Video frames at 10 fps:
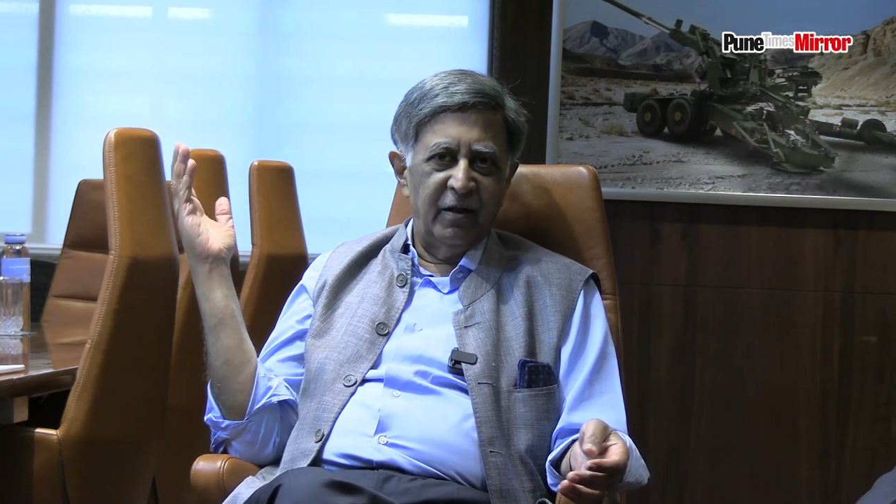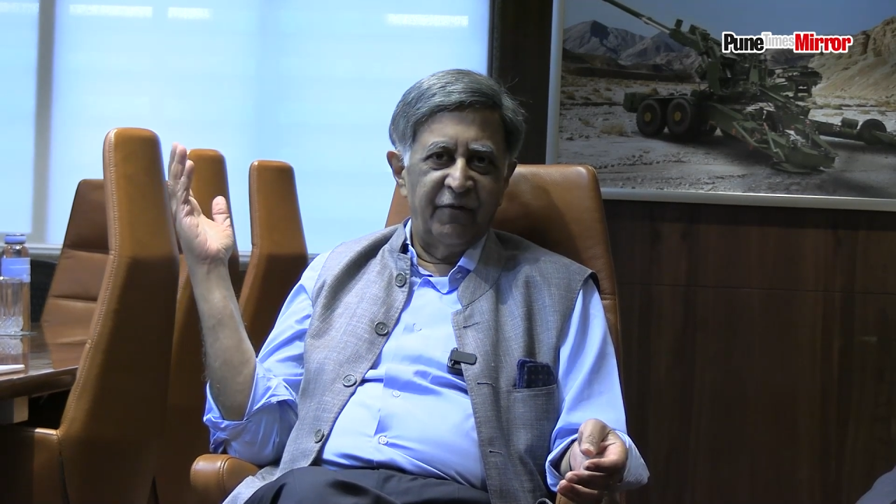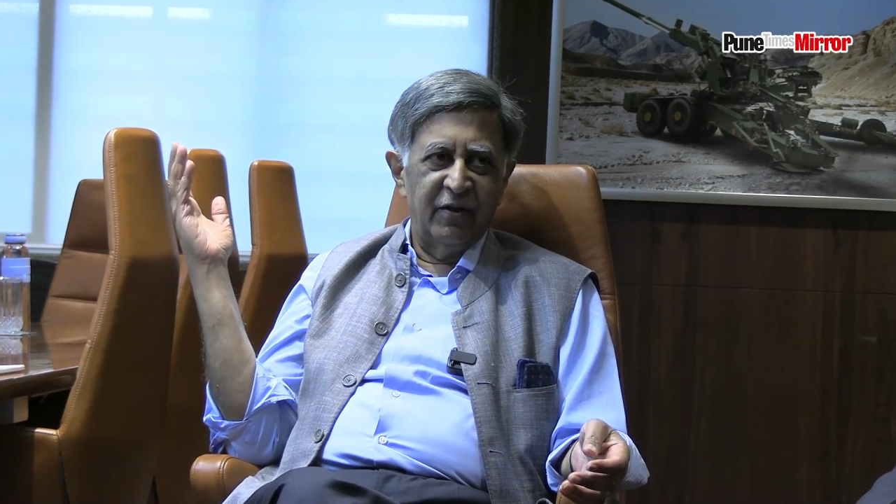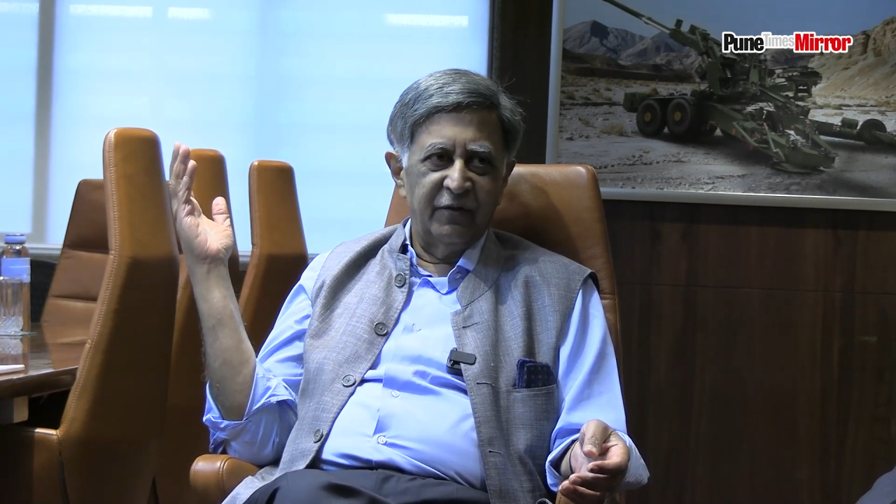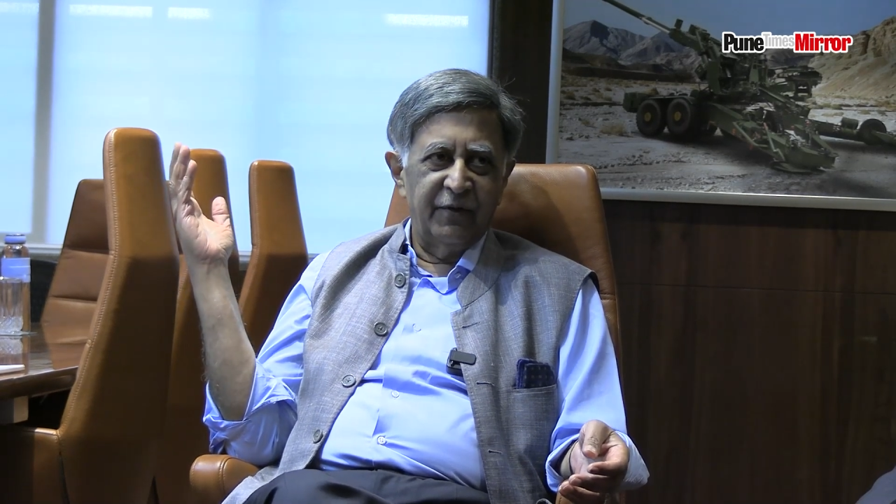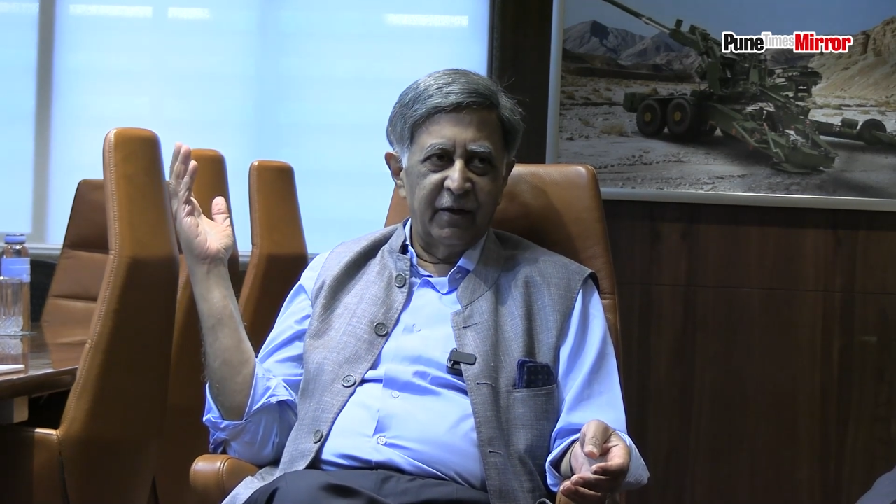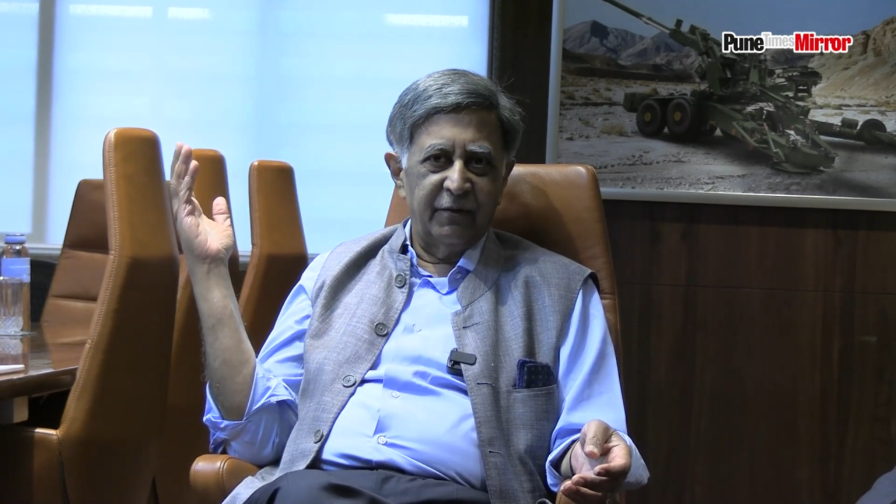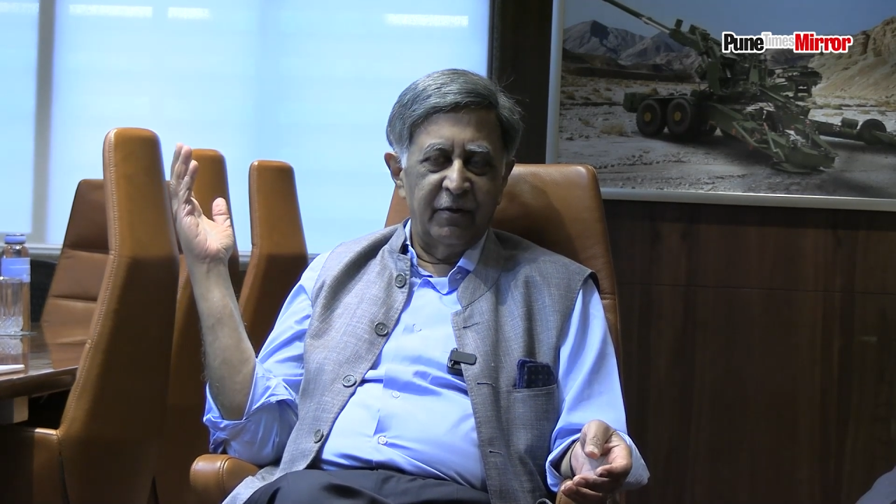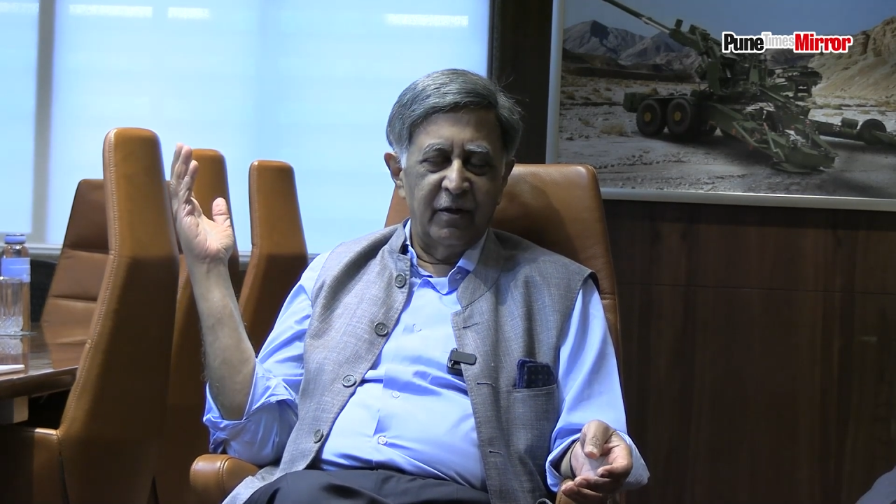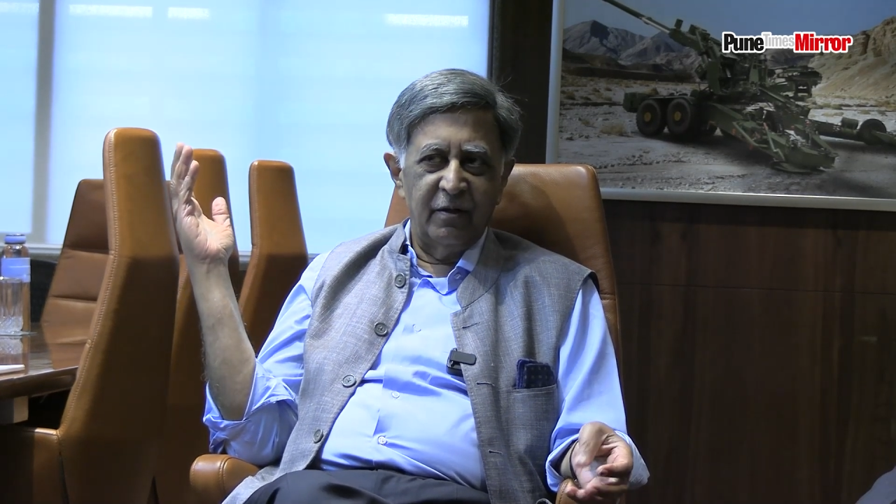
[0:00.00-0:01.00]
defense
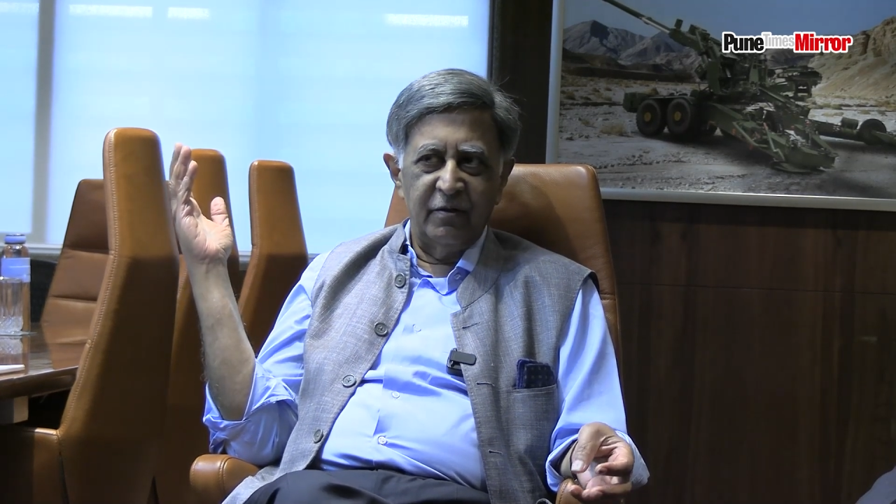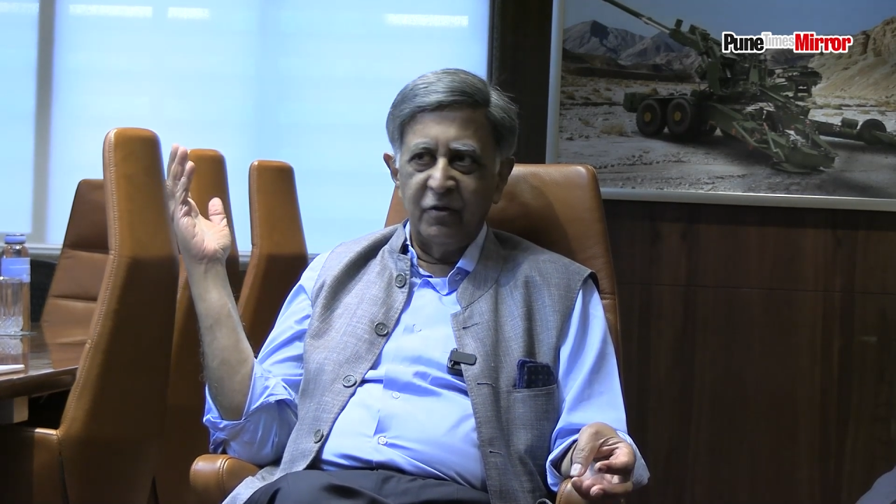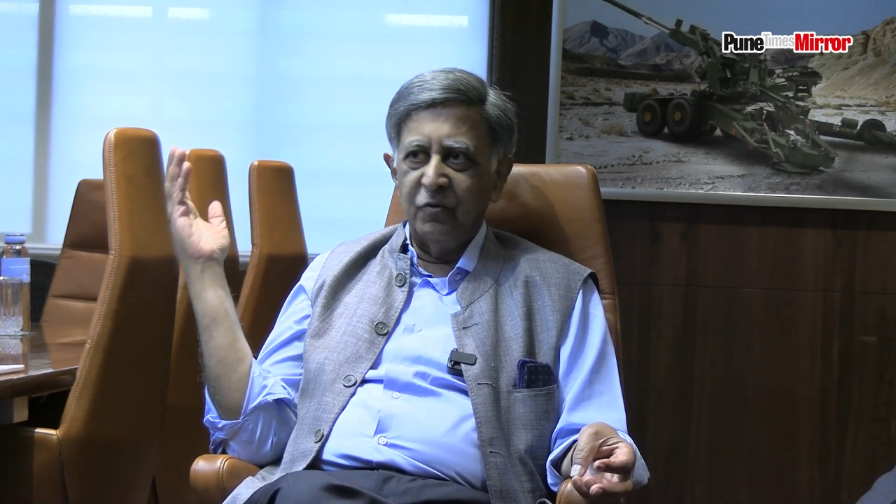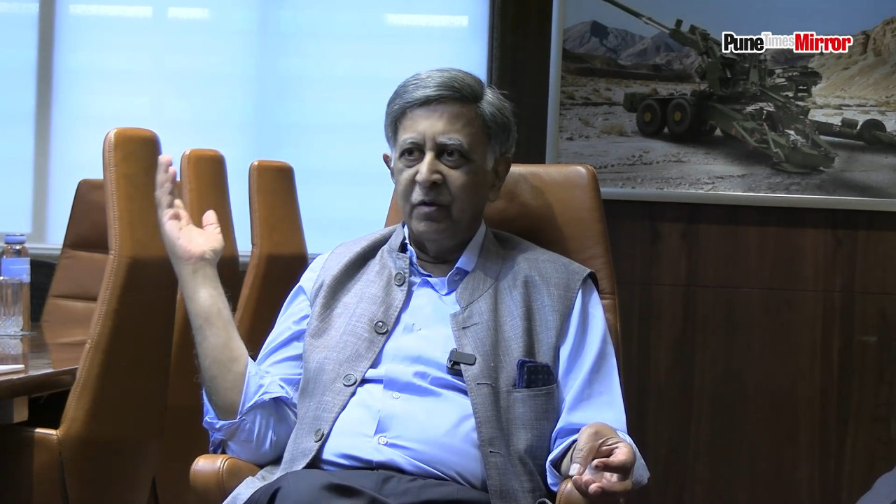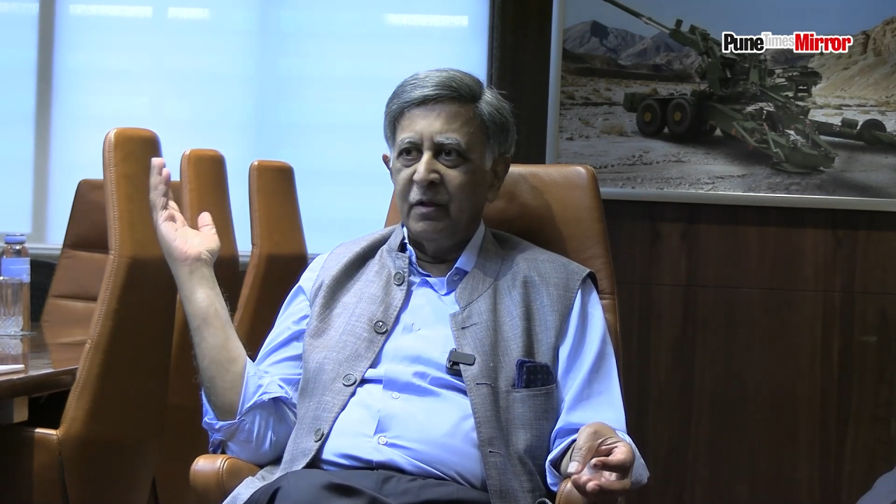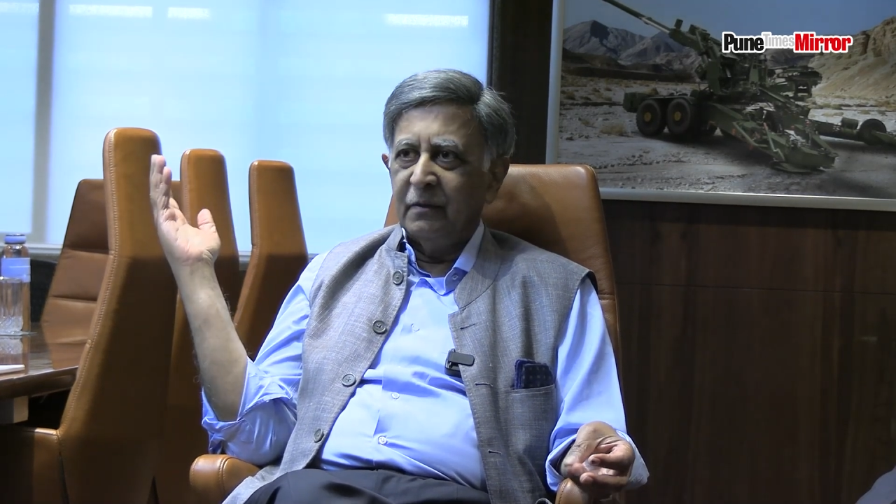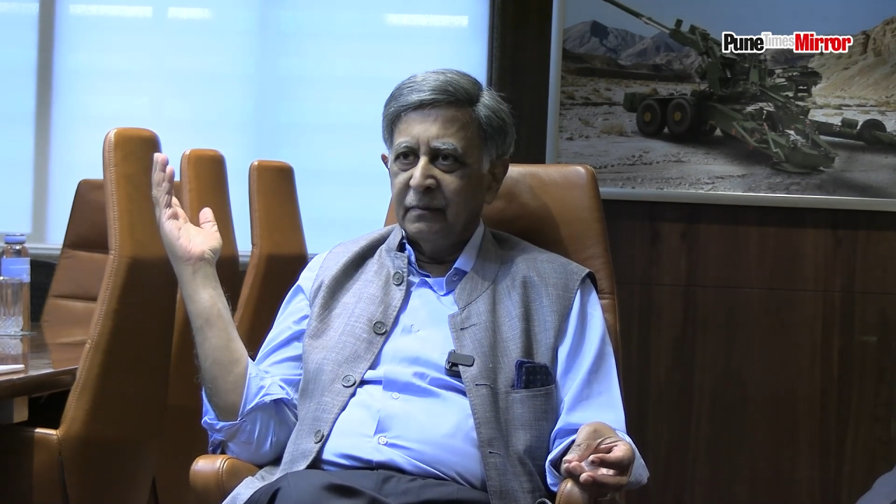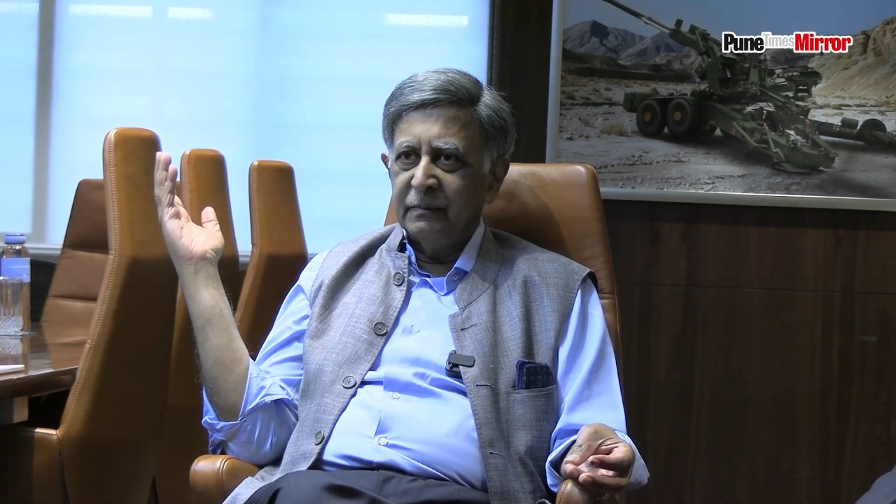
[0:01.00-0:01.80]
factory in Jejuri.